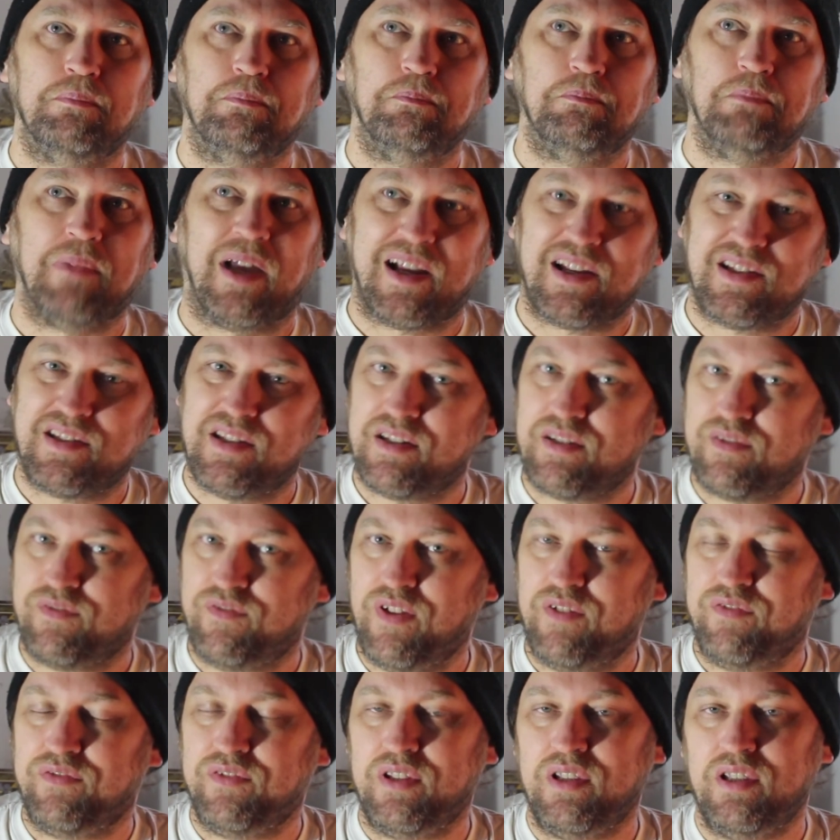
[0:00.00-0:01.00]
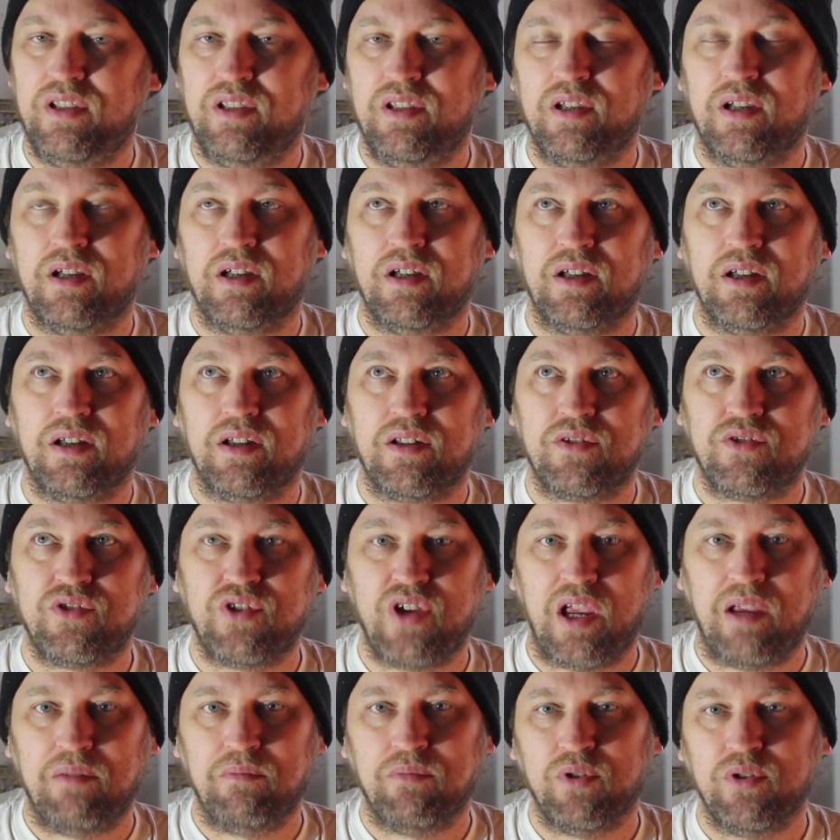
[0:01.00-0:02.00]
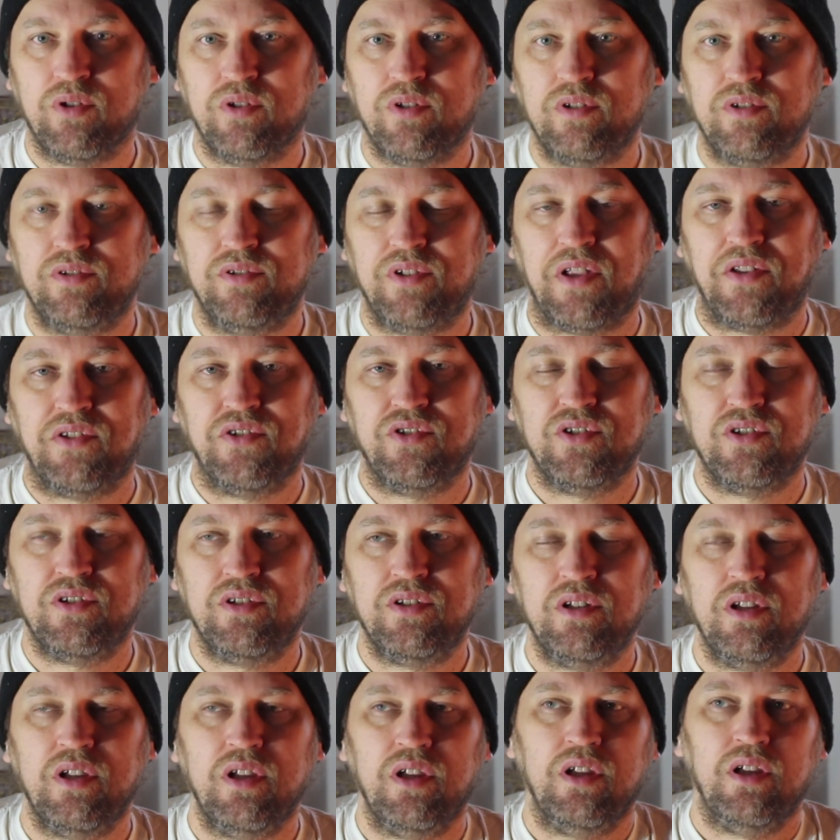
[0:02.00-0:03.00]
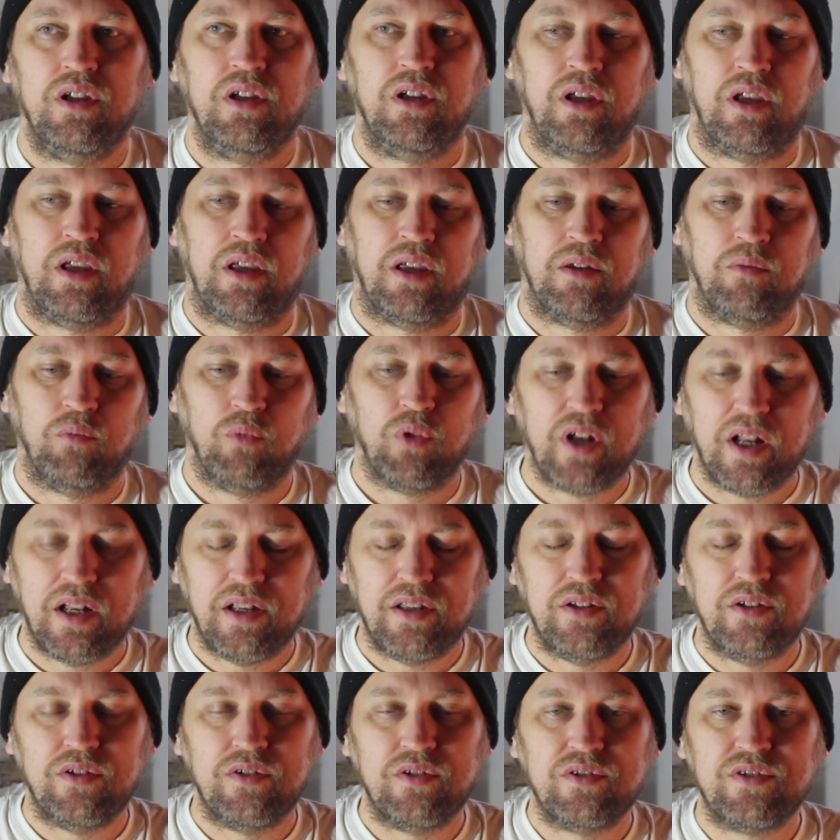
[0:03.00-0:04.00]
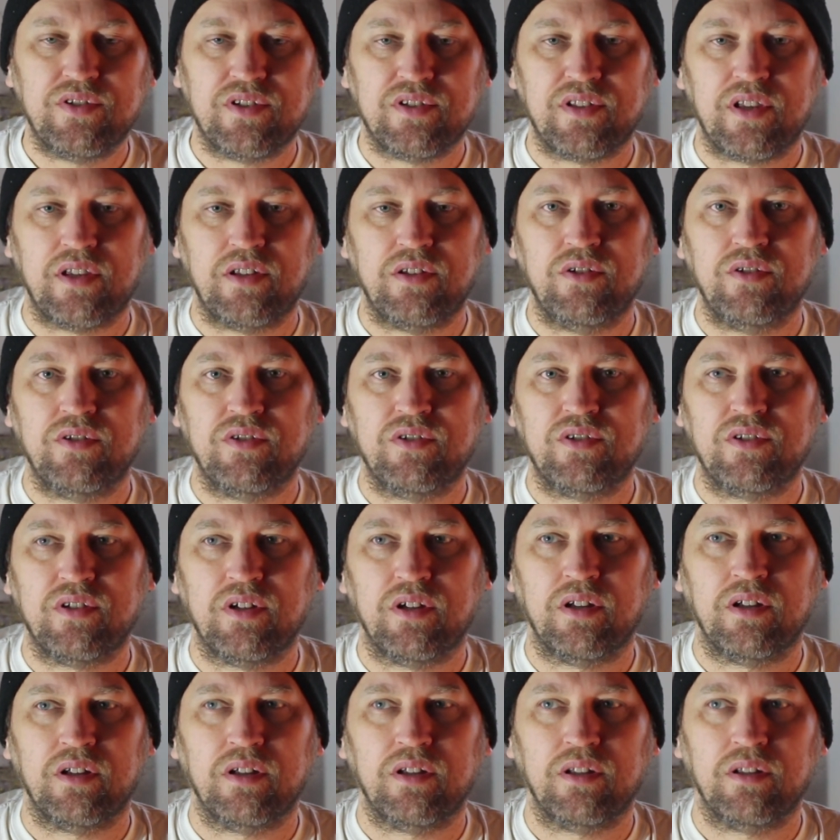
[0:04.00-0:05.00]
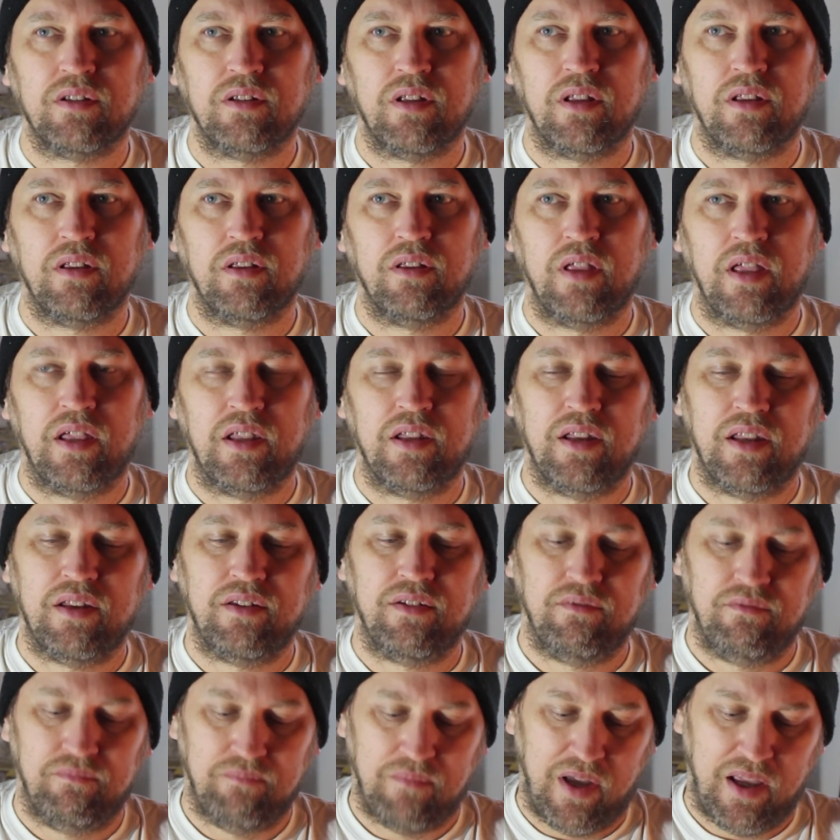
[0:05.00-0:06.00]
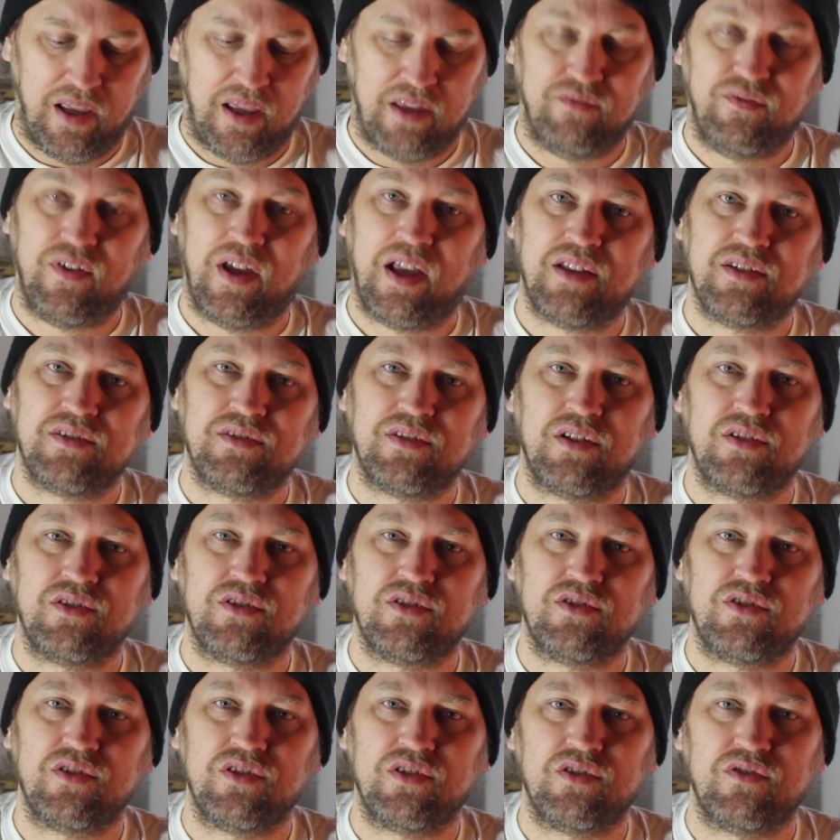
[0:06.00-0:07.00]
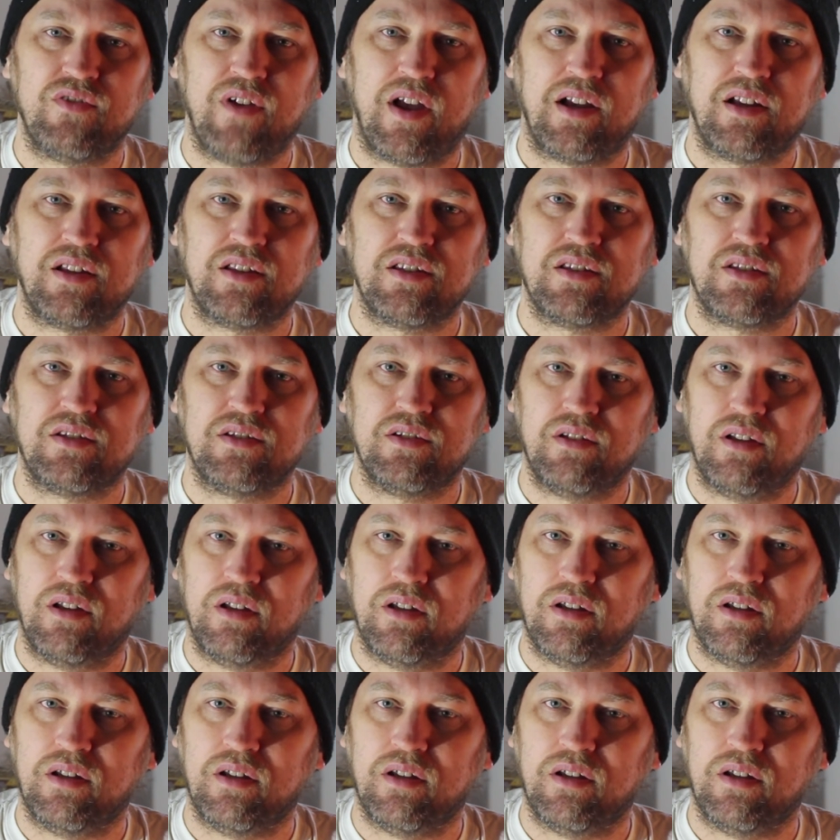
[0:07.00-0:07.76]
Like I said, it's a 50 chamber dungeon, and what I used is I used my Advanced Dungeons & Dragons